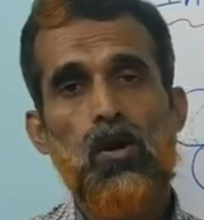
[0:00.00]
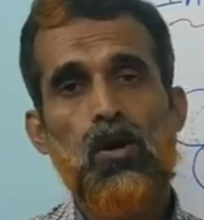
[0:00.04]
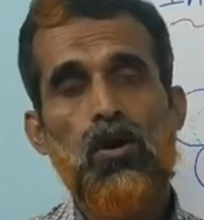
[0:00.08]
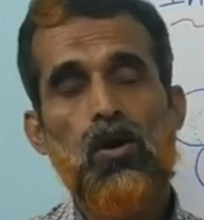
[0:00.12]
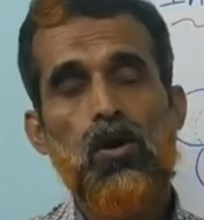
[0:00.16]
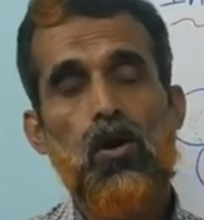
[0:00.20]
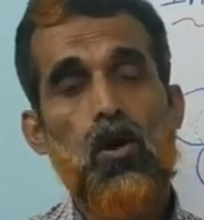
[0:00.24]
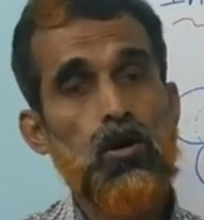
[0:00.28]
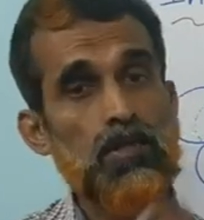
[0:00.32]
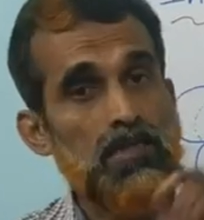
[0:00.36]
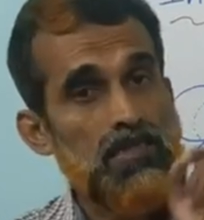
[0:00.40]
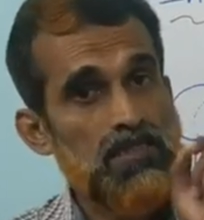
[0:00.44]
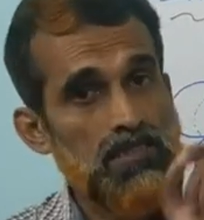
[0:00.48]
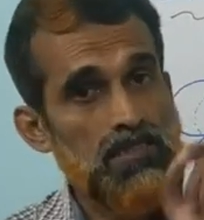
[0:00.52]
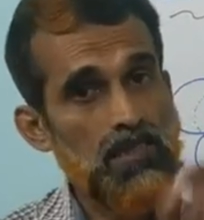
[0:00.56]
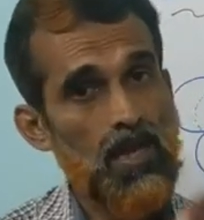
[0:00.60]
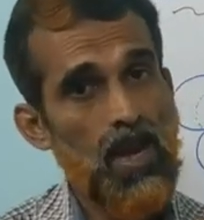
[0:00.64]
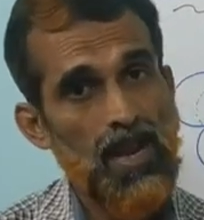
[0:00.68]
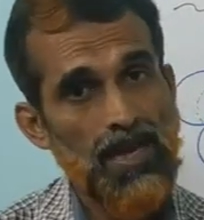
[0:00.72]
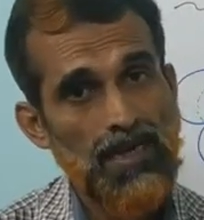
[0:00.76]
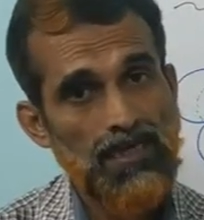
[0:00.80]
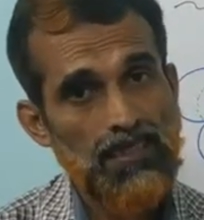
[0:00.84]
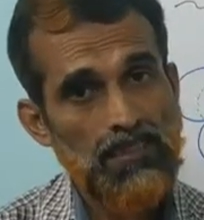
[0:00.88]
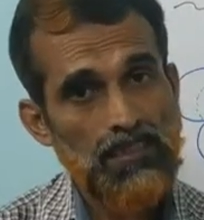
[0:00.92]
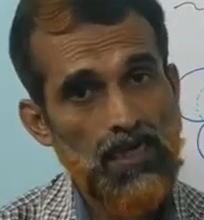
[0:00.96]

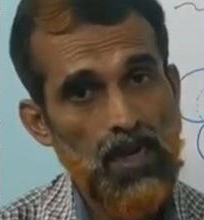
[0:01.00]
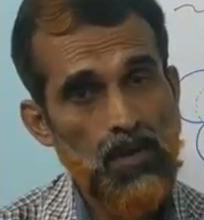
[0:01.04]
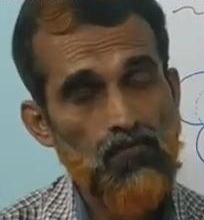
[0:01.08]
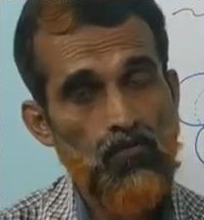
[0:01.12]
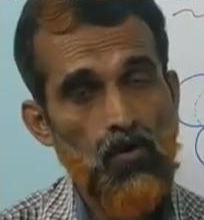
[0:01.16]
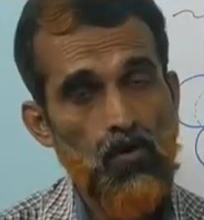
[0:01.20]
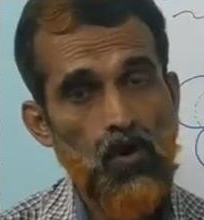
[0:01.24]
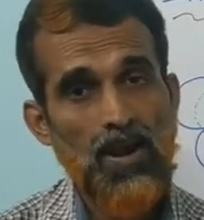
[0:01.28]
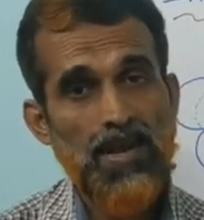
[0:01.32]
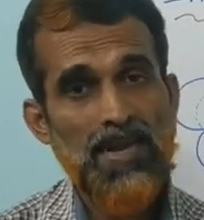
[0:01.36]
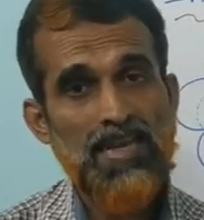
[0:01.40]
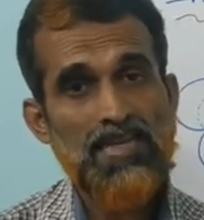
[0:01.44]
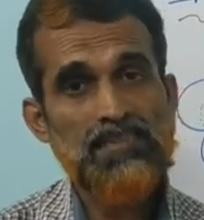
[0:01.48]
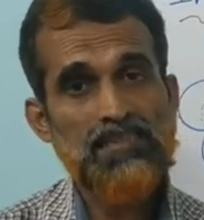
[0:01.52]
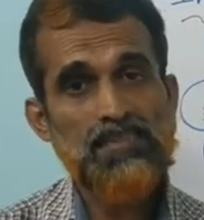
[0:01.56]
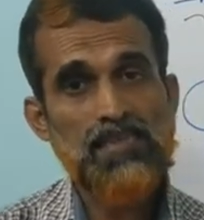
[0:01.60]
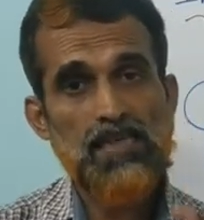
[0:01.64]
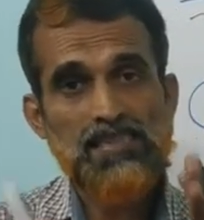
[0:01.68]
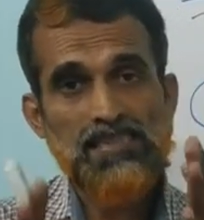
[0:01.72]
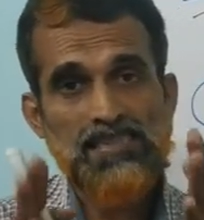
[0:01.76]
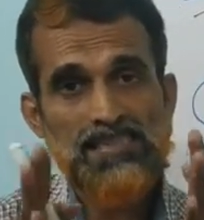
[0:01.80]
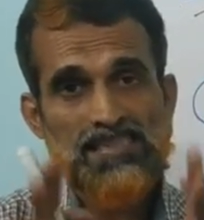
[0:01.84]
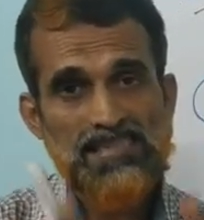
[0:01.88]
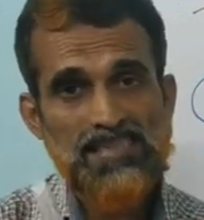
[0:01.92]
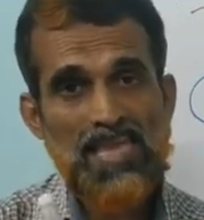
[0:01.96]
octahedral void is the
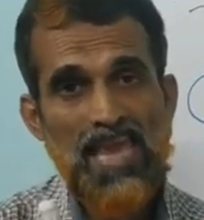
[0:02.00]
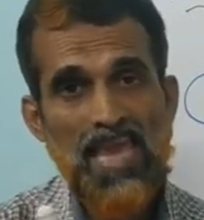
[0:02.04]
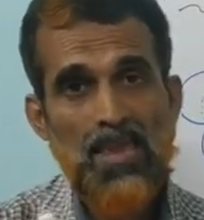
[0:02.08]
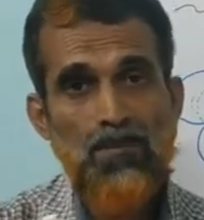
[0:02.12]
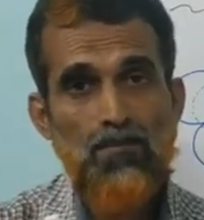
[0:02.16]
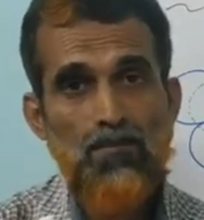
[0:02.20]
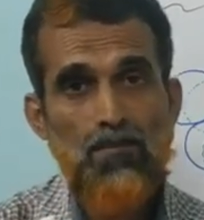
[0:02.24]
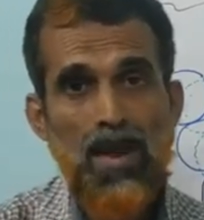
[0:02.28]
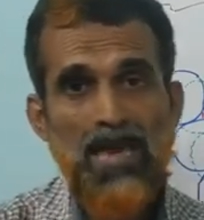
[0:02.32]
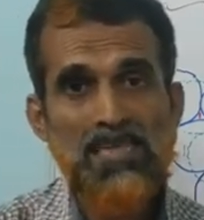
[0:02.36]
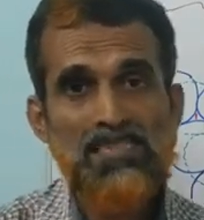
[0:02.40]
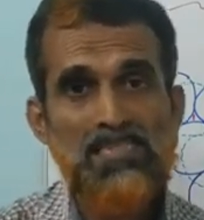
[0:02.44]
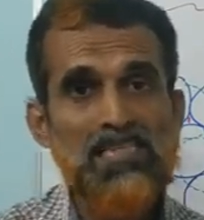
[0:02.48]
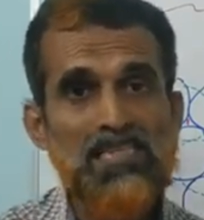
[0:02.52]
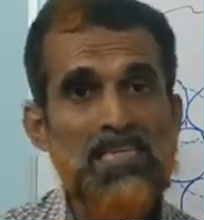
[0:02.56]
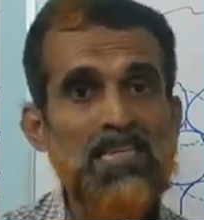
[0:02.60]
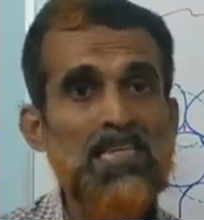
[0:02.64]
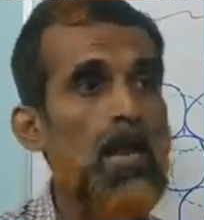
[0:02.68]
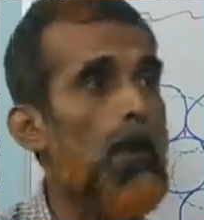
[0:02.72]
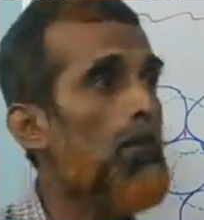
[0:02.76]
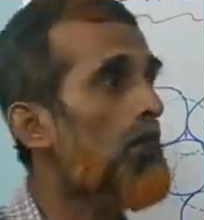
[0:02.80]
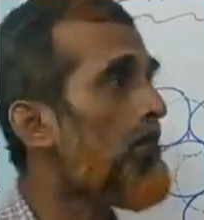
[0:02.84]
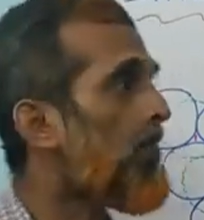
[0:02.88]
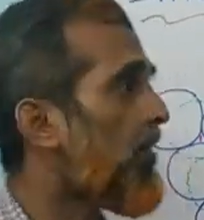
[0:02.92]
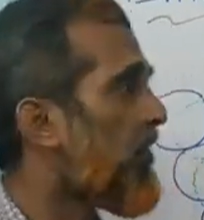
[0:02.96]
same as the
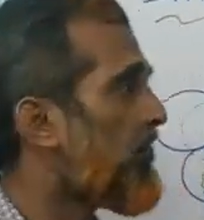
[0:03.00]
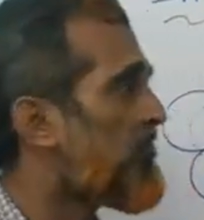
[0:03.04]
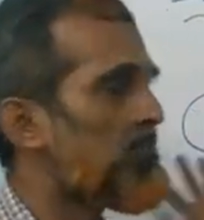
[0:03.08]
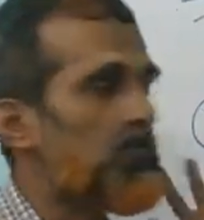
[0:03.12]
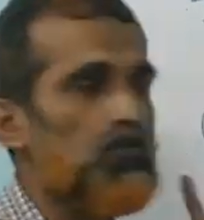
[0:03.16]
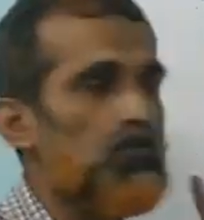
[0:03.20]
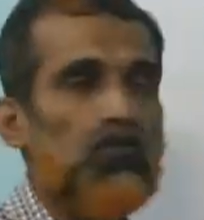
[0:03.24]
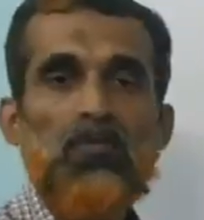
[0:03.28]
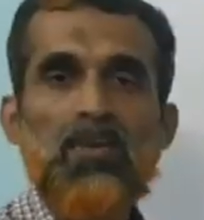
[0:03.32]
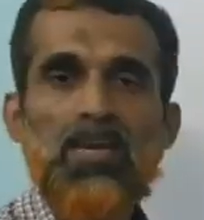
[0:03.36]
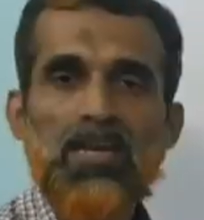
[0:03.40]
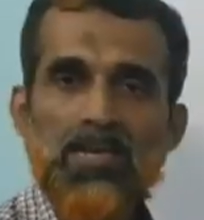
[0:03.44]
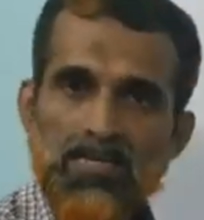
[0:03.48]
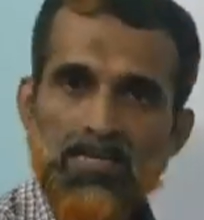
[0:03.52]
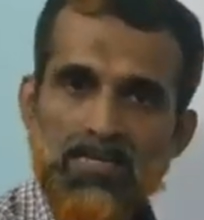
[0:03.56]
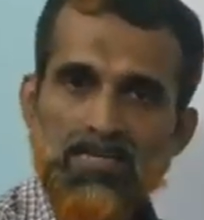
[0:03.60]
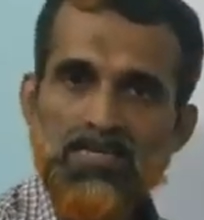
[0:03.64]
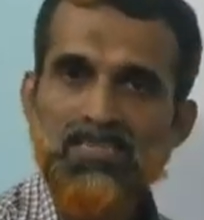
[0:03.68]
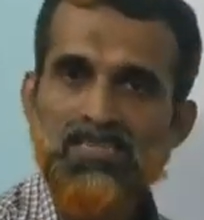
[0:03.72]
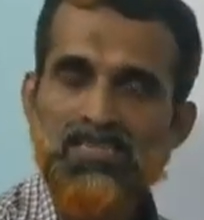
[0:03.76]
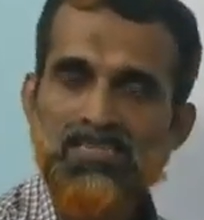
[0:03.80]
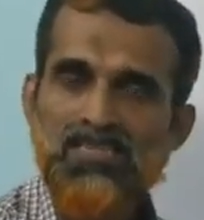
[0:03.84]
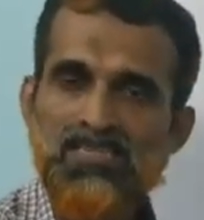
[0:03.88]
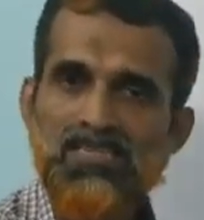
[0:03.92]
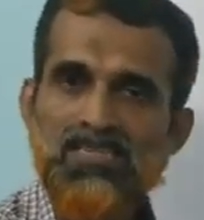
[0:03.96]
number of
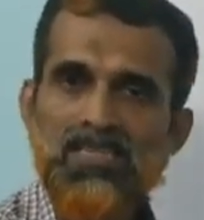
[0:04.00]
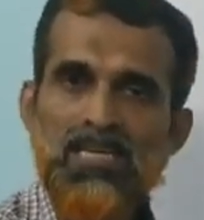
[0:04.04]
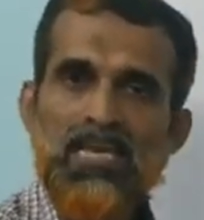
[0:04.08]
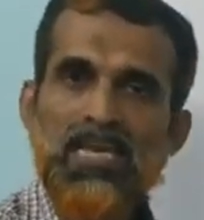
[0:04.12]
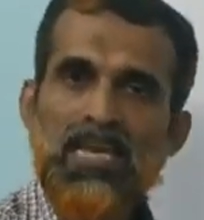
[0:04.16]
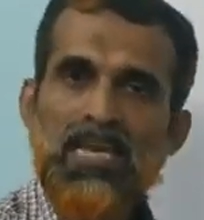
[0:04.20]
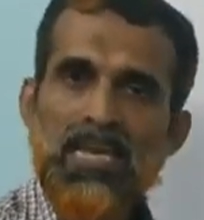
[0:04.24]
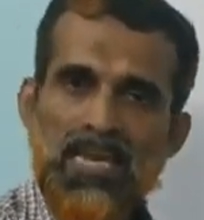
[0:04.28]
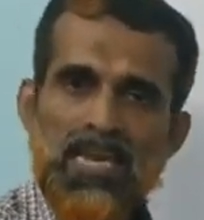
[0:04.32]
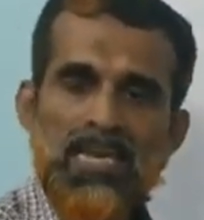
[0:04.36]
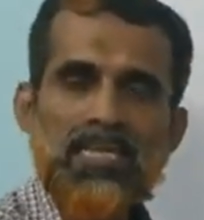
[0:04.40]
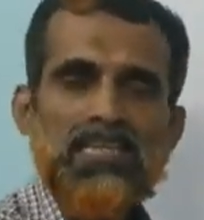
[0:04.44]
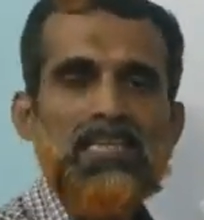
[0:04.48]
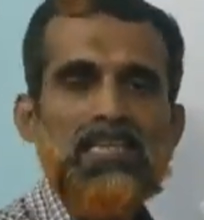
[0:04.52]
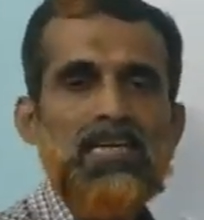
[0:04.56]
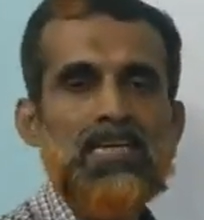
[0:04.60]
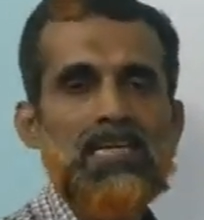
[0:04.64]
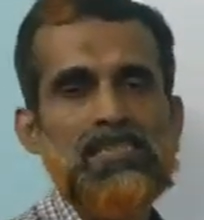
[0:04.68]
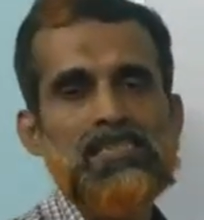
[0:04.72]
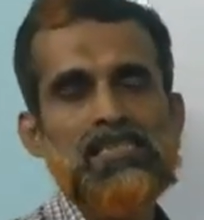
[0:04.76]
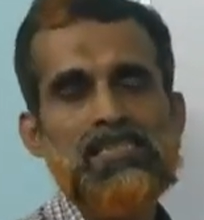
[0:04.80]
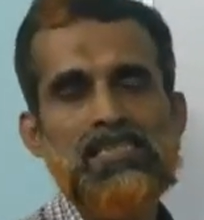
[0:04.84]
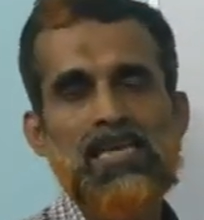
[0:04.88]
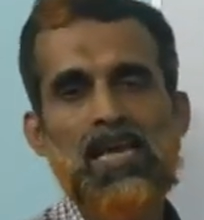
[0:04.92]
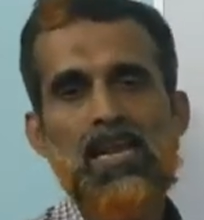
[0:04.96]
spheres in the
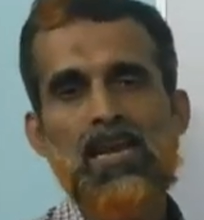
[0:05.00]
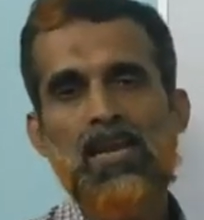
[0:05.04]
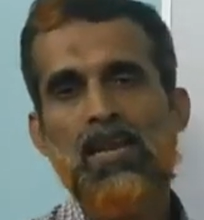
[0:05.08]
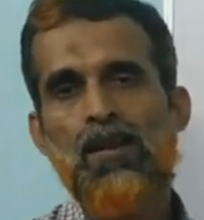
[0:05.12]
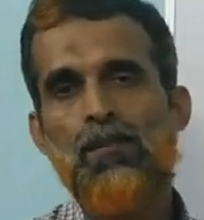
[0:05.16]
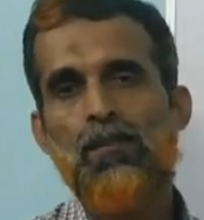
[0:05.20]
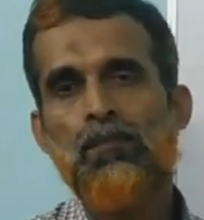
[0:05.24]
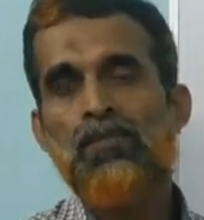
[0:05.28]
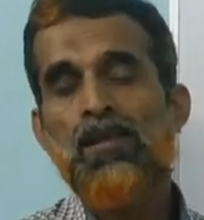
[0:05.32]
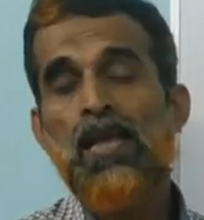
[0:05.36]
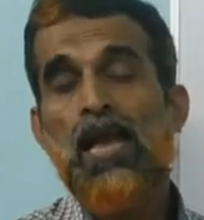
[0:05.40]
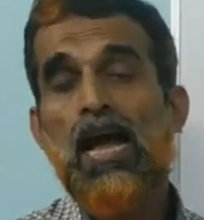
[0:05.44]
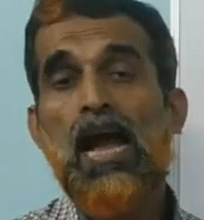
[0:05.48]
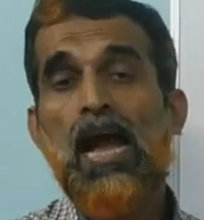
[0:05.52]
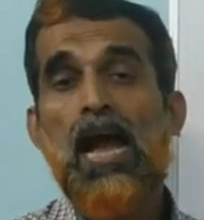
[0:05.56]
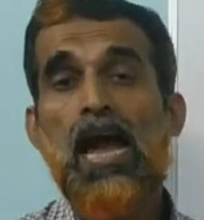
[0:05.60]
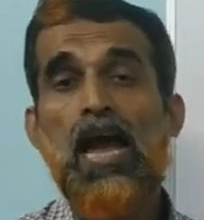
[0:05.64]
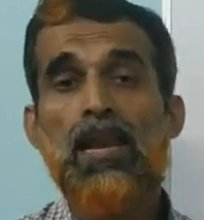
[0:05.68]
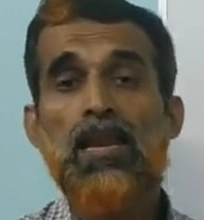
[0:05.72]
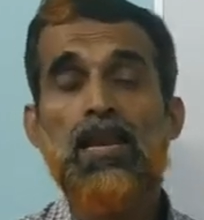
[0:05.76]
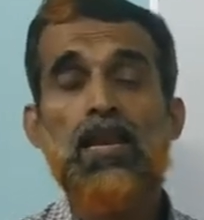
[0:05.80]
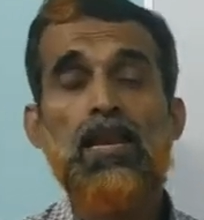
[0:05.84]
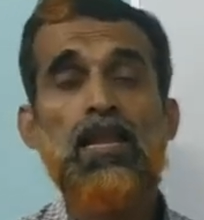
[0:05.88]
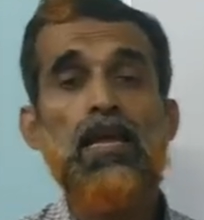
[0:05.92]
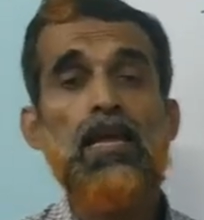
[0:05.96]
crystal,
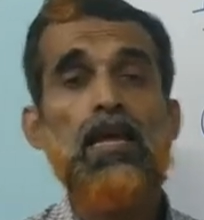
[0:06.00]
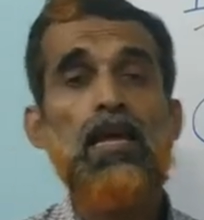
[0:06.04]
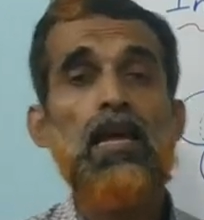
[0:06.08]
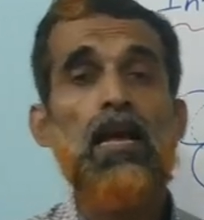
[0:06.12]
and